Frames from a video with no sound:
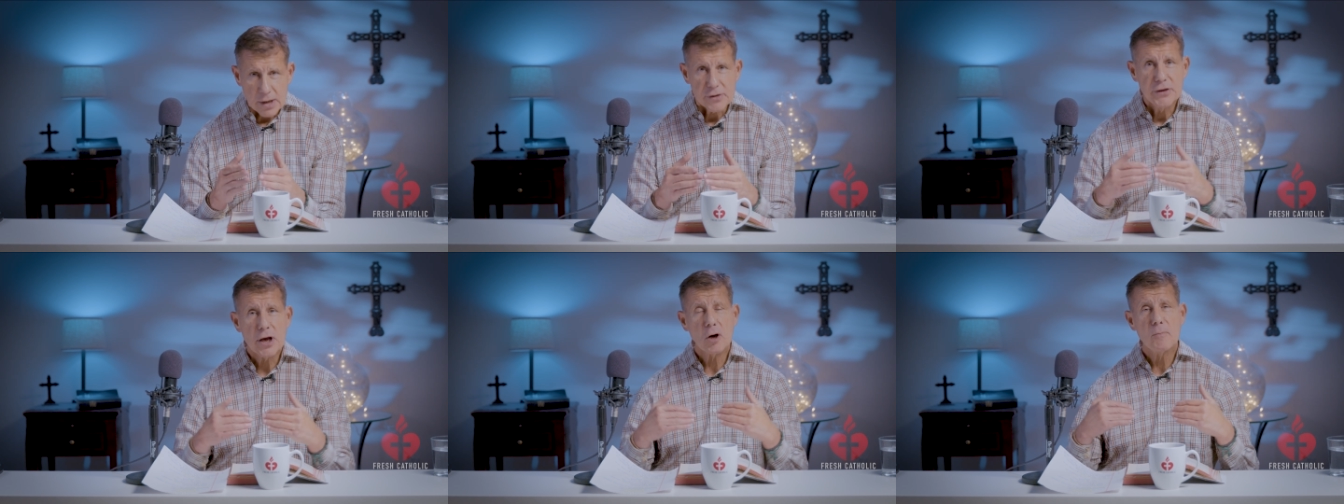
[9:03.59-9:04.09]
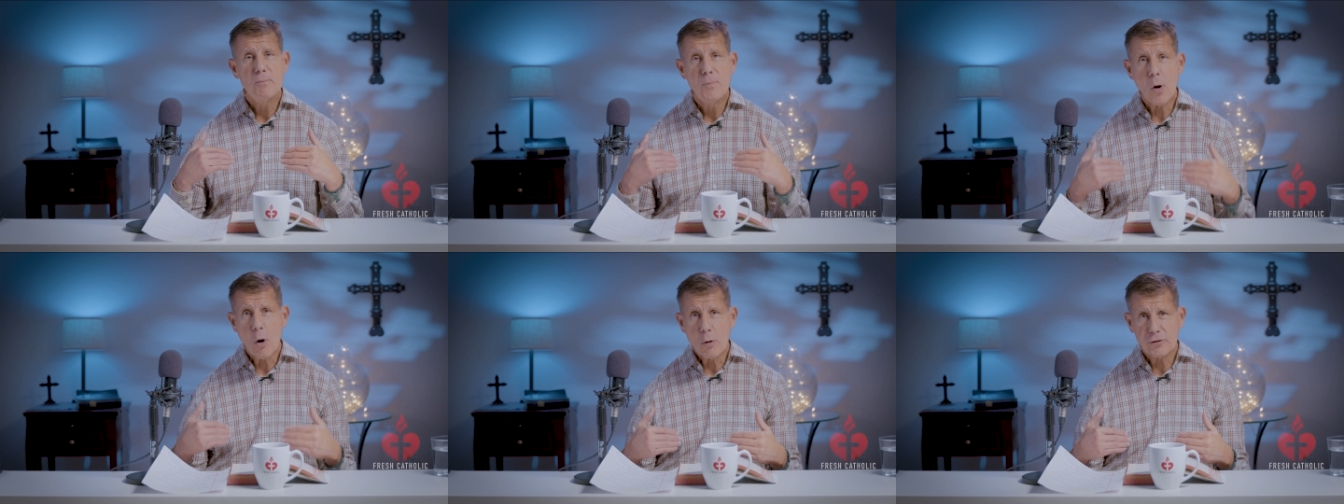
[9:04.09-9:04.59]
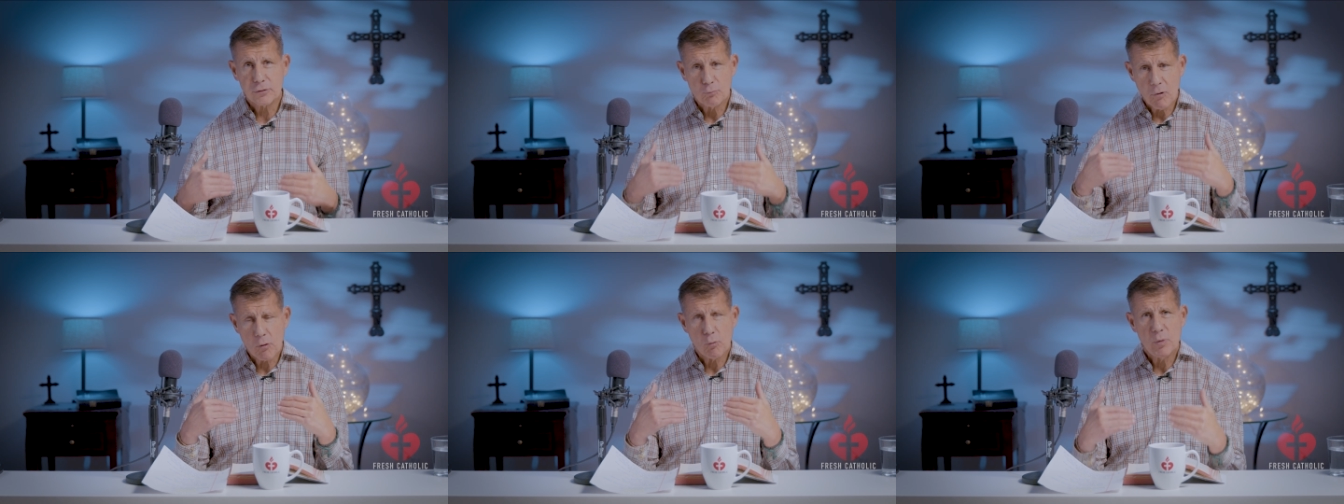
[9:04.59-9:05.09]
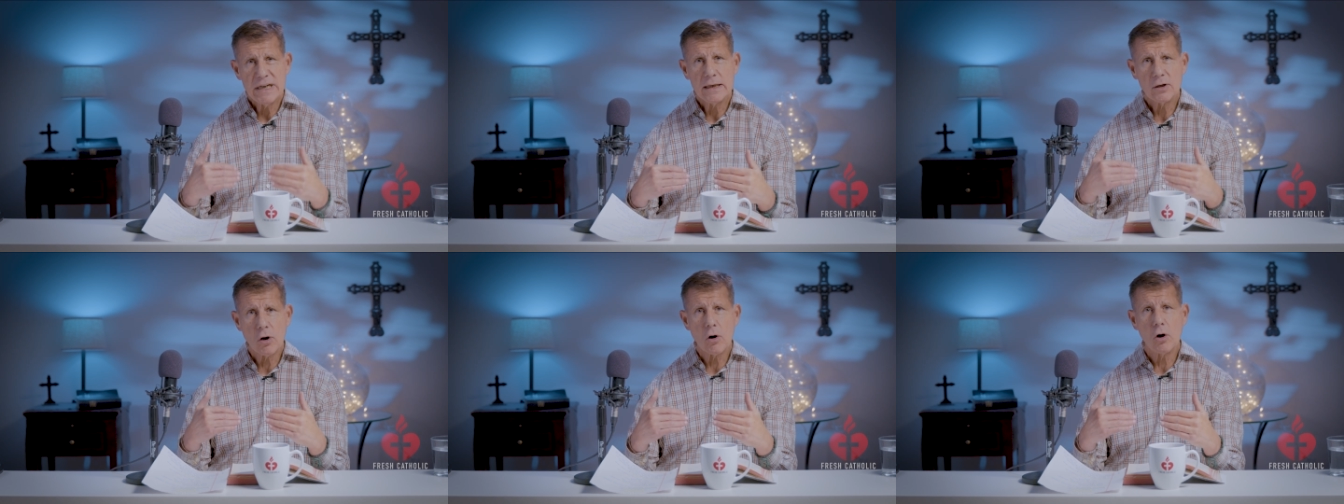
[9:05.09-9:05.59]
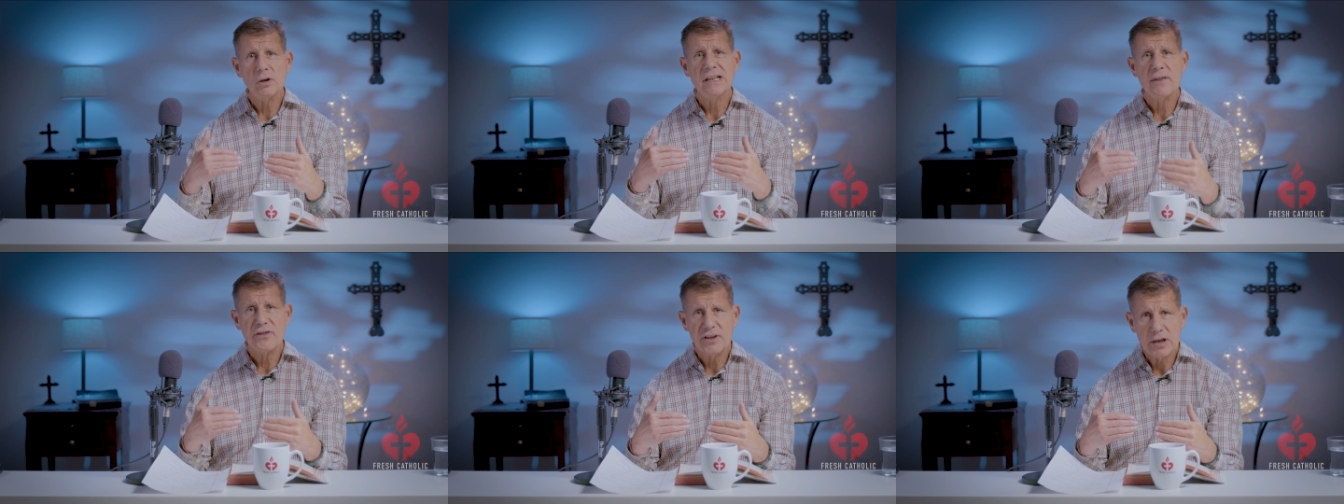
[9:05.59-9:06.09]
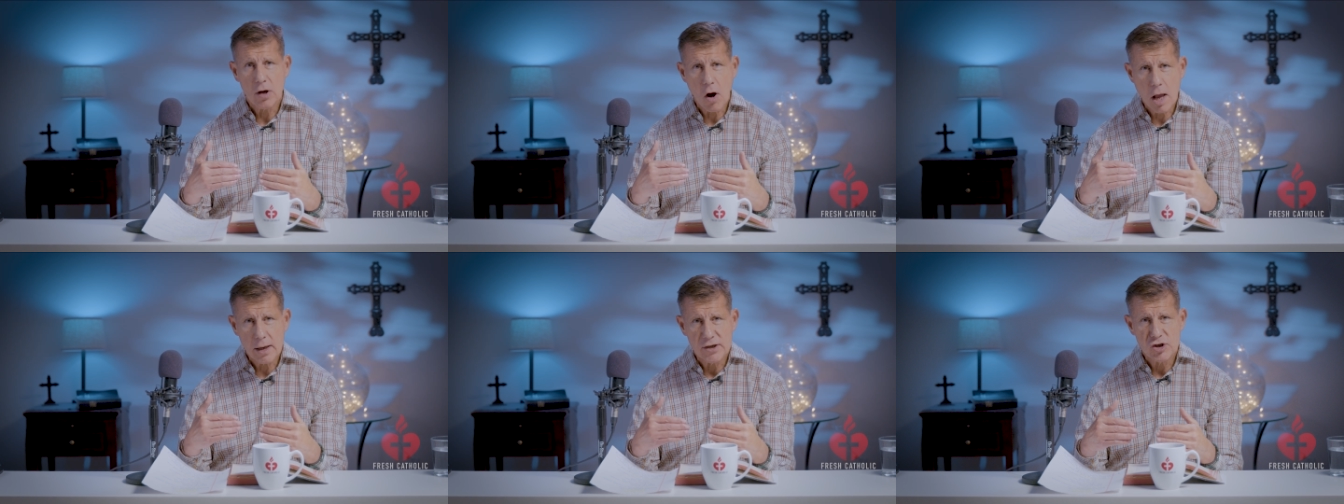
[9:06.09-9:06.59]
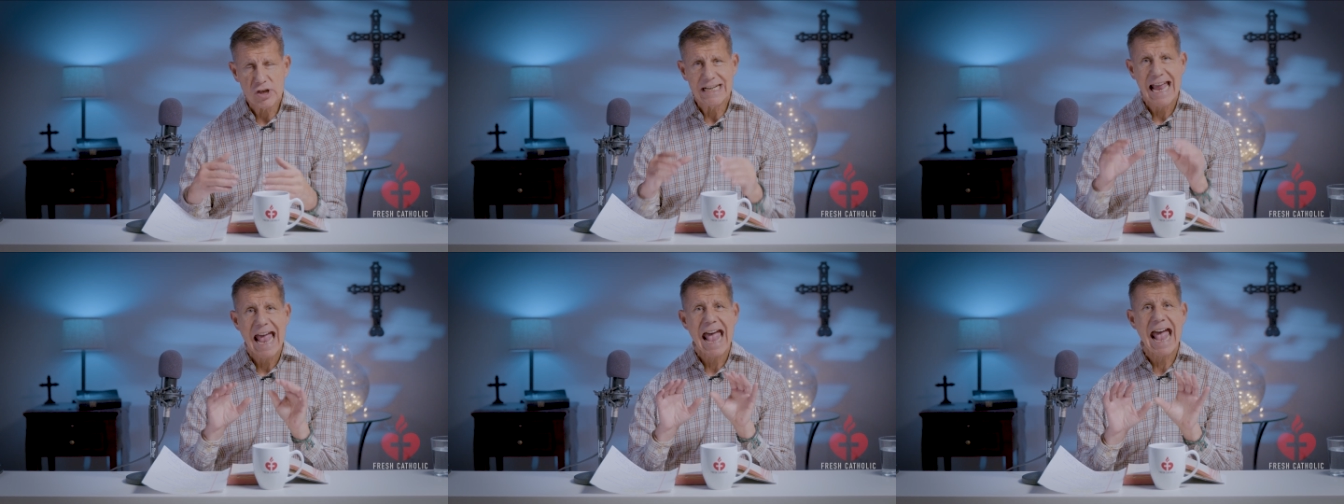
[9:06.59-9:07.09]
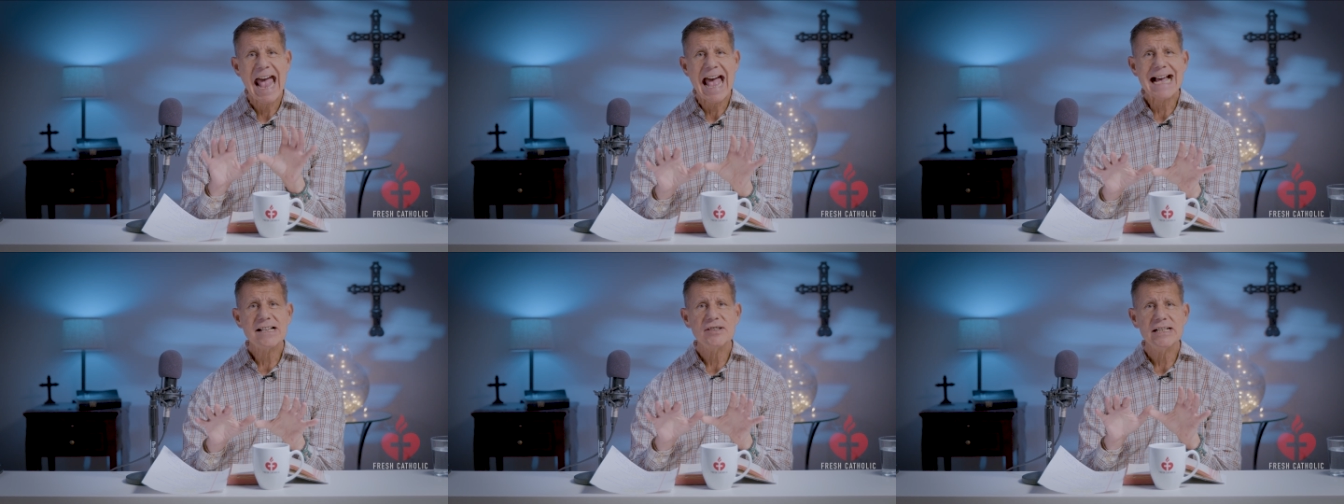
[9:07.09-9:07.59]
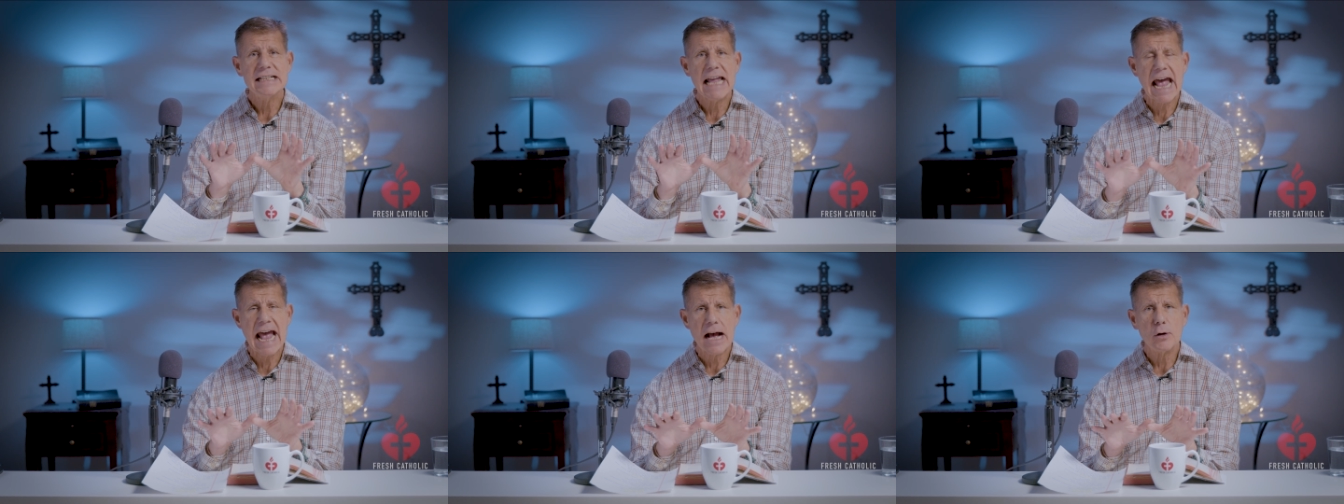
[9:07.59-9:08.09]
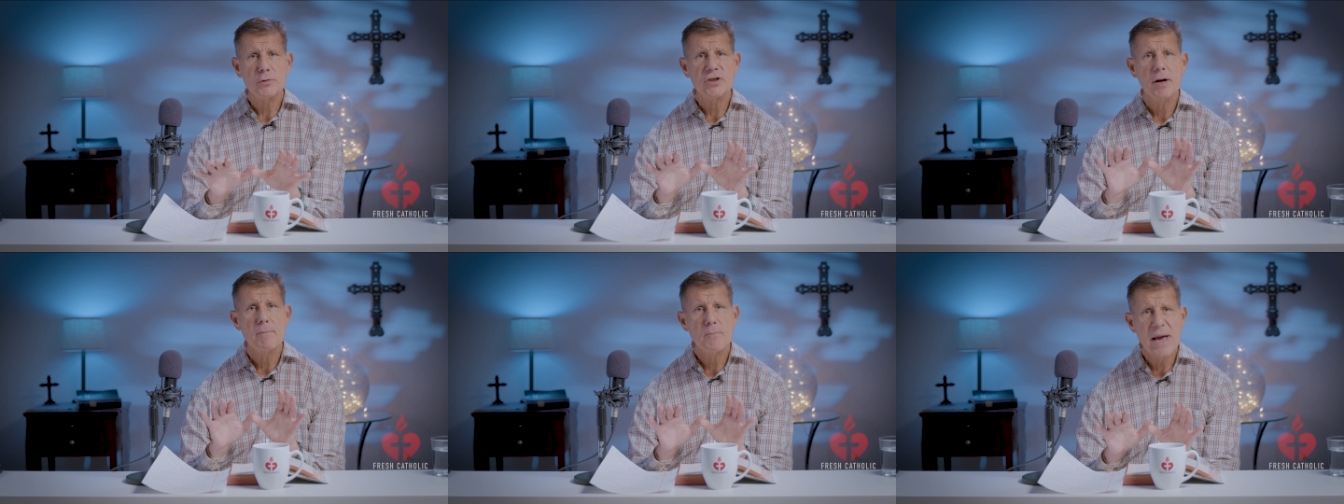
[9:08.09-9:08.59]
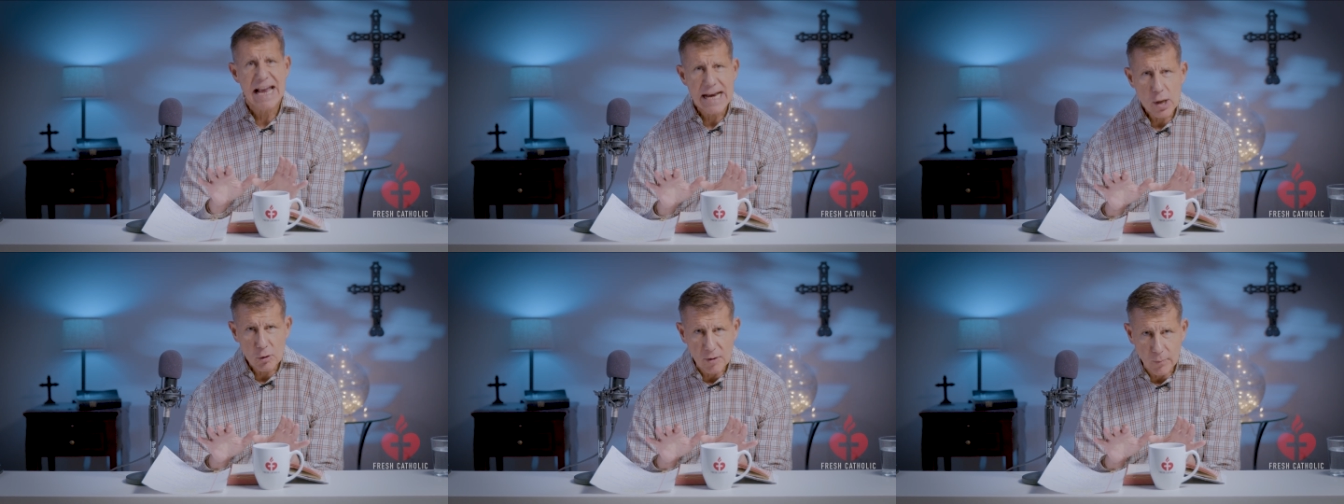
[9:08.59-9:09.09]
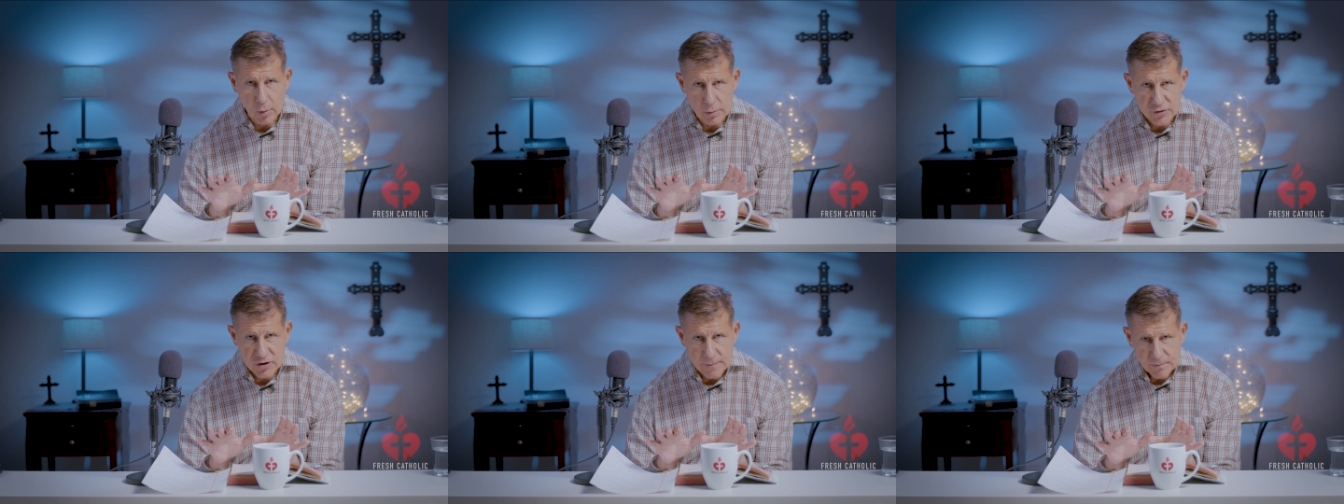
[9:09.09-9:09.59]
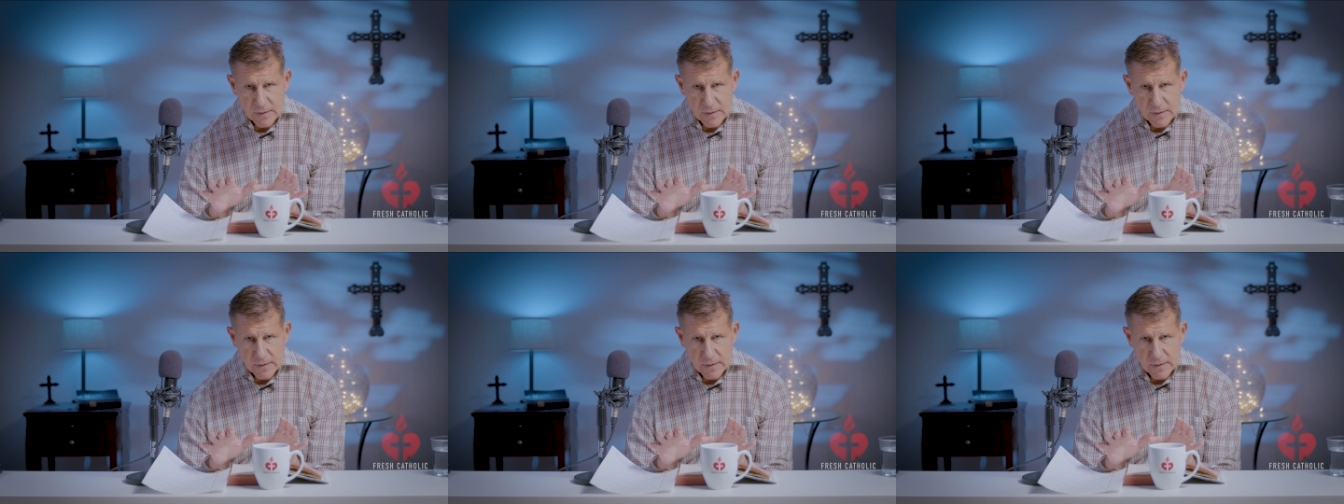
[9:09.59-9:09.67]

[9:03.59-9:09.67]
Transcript: they're both what we call in theology acted out parables.